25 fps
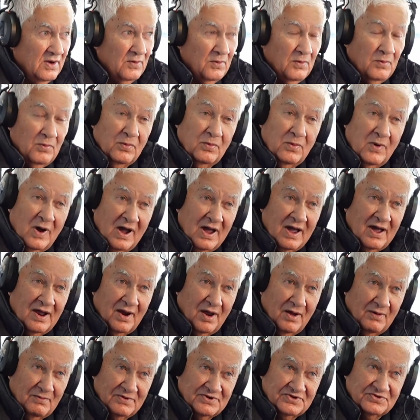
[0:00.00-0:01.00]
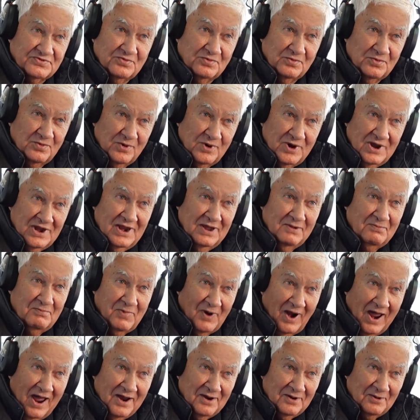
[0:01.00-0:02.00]
Well, I was really
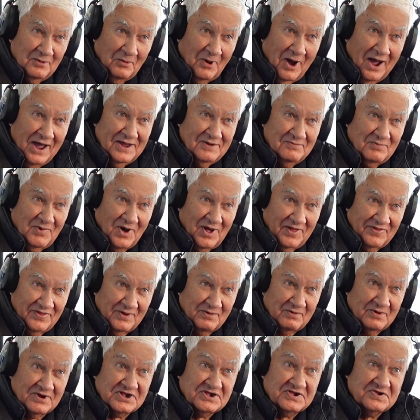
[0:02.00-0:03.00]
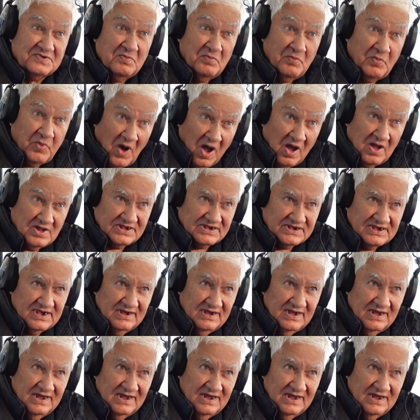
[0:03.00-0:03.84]
blown away by the response.